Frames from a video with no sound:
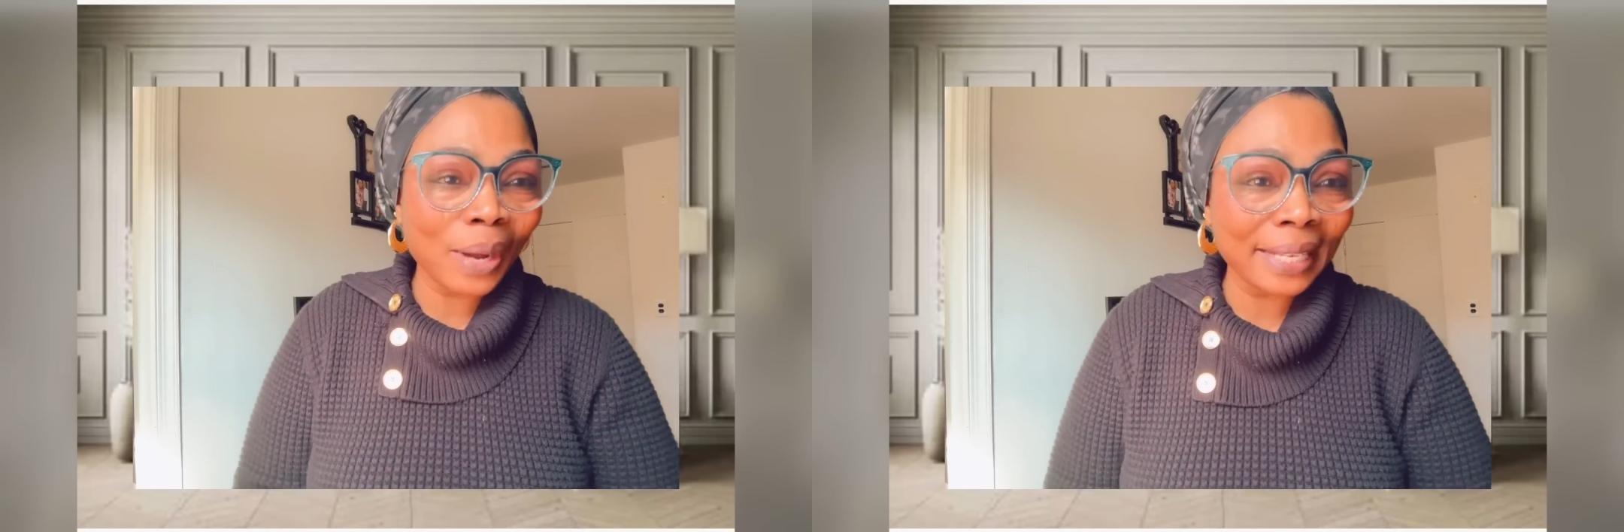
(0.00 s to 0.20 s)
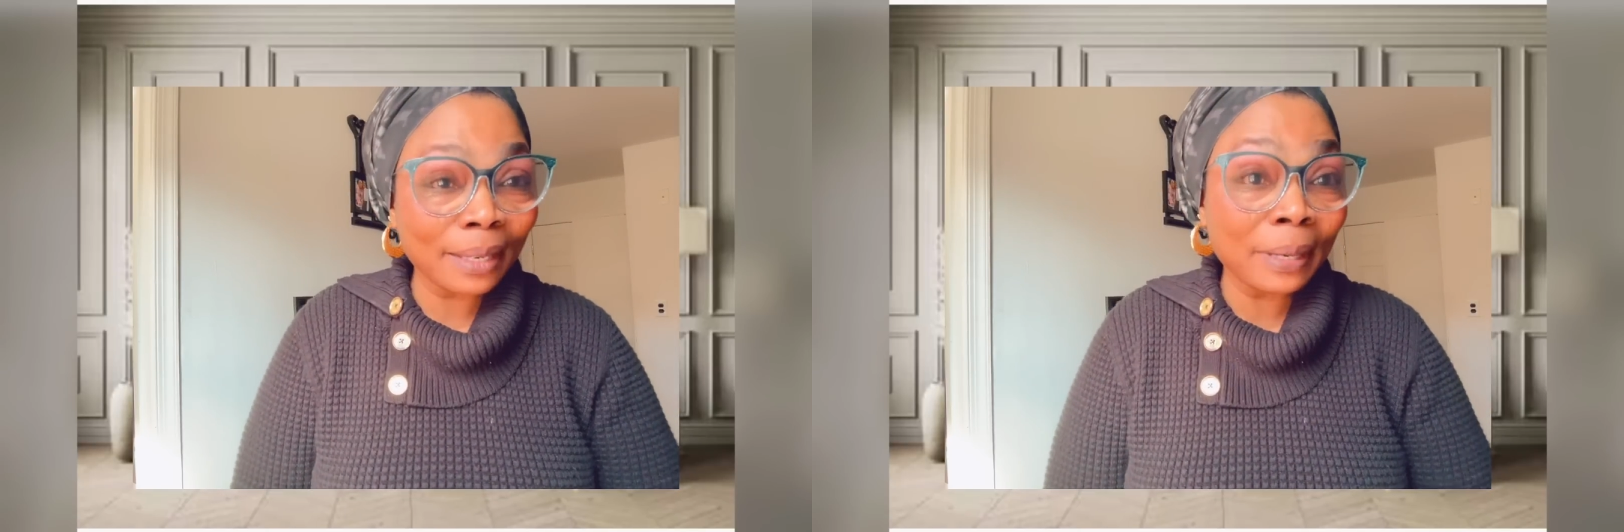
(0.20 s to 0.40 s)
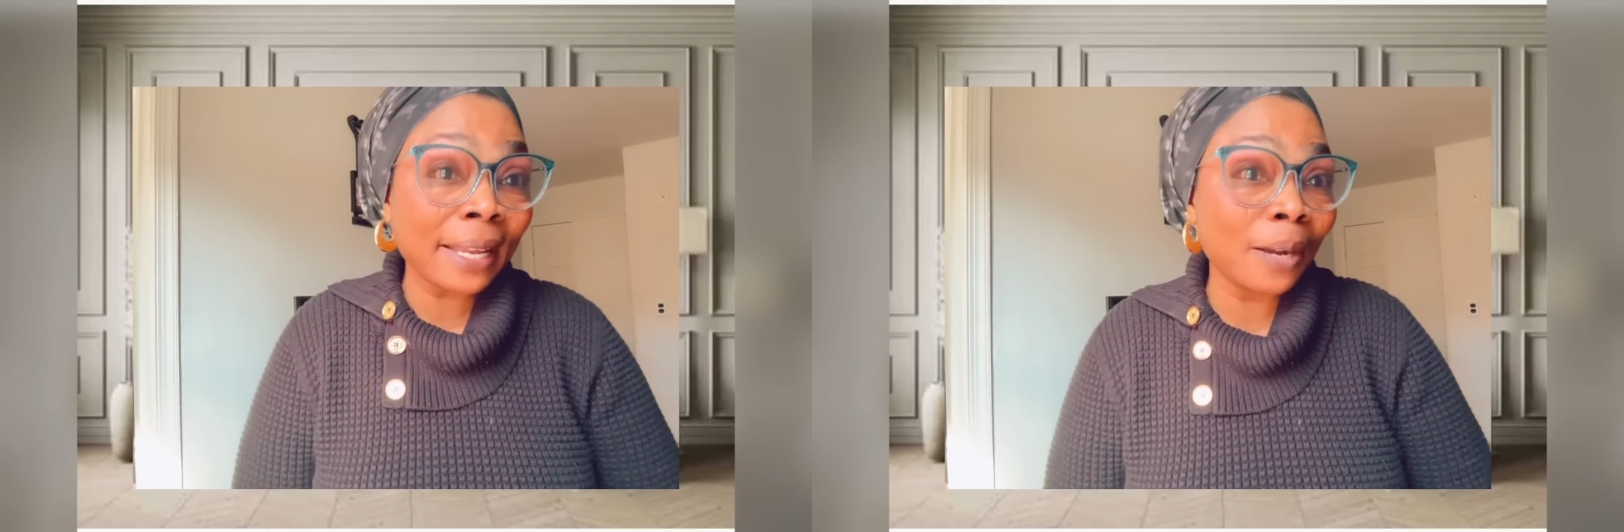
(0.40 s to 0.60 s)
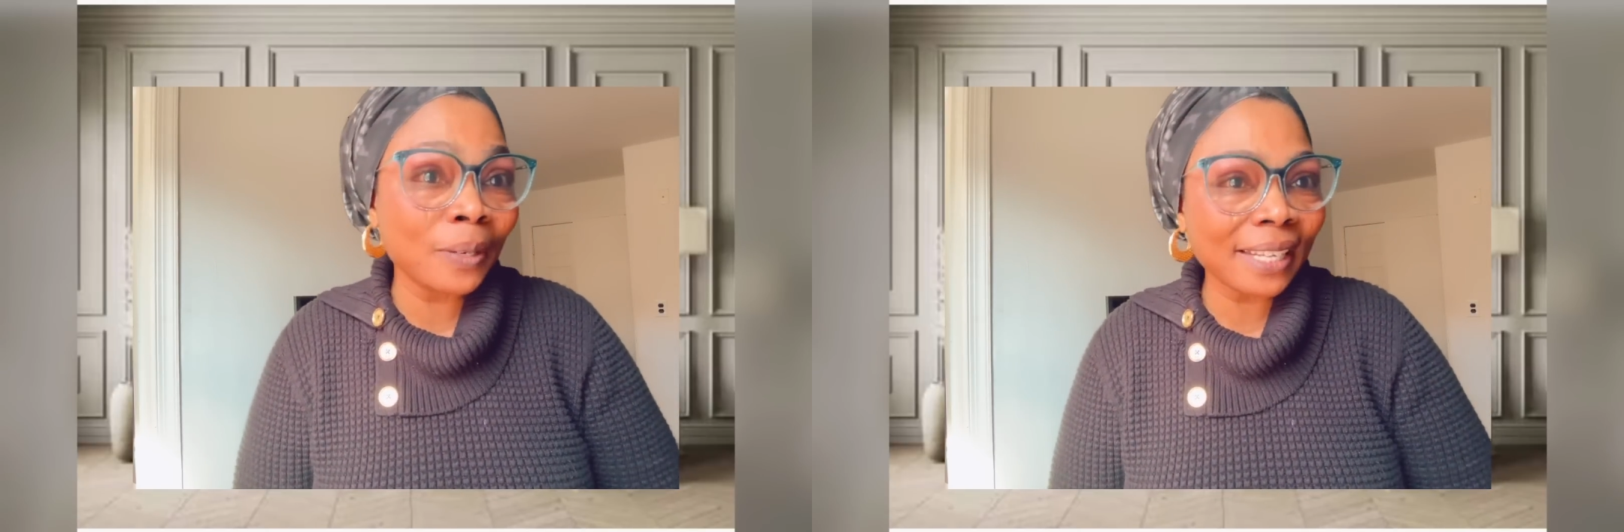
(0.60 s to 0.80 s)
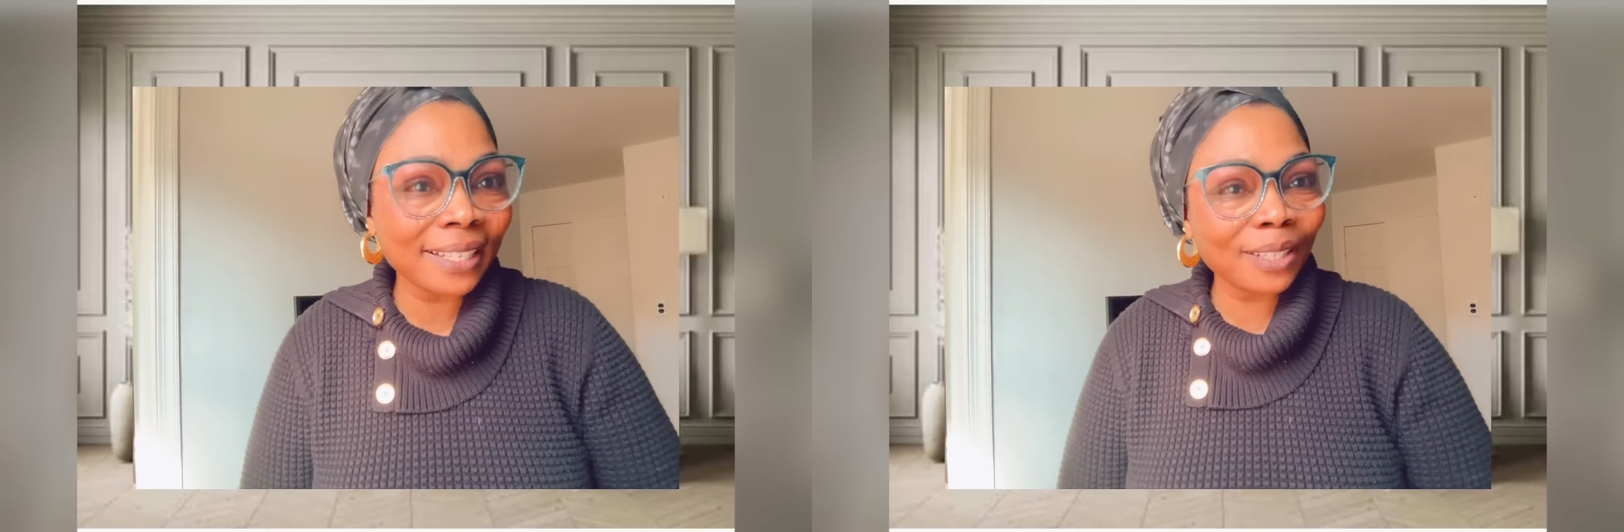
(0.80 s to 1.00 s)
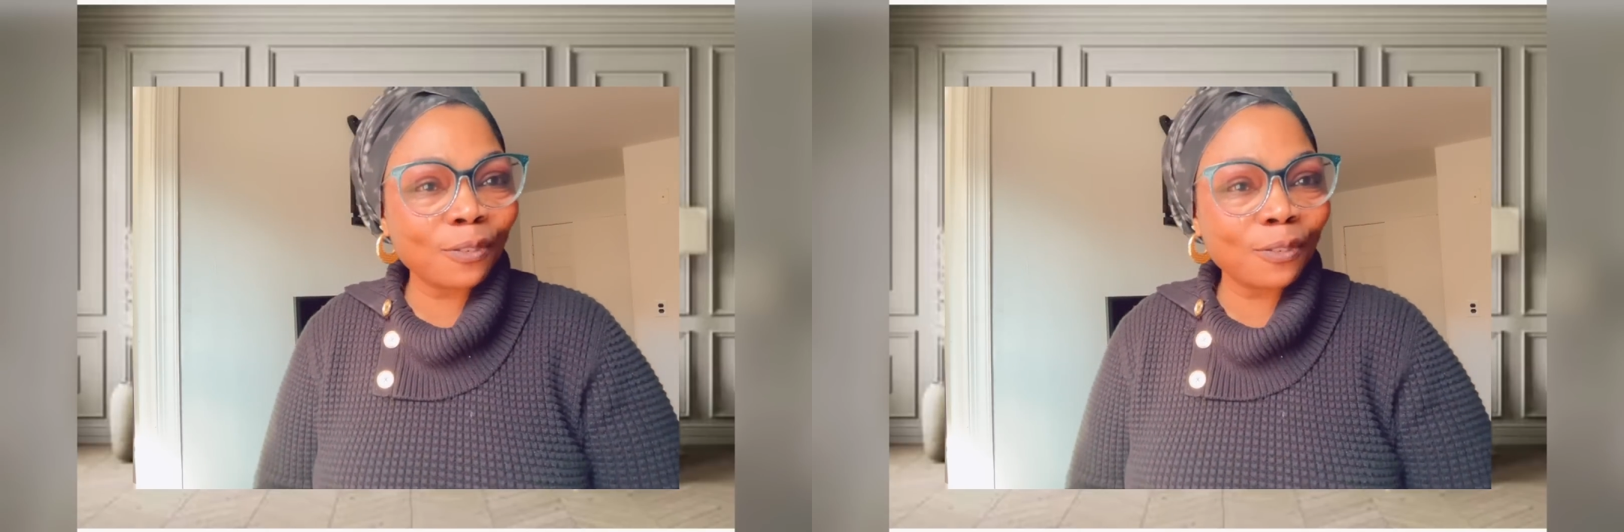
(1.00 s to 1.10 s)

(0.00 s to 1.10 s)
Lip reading: I say make I wish Aunty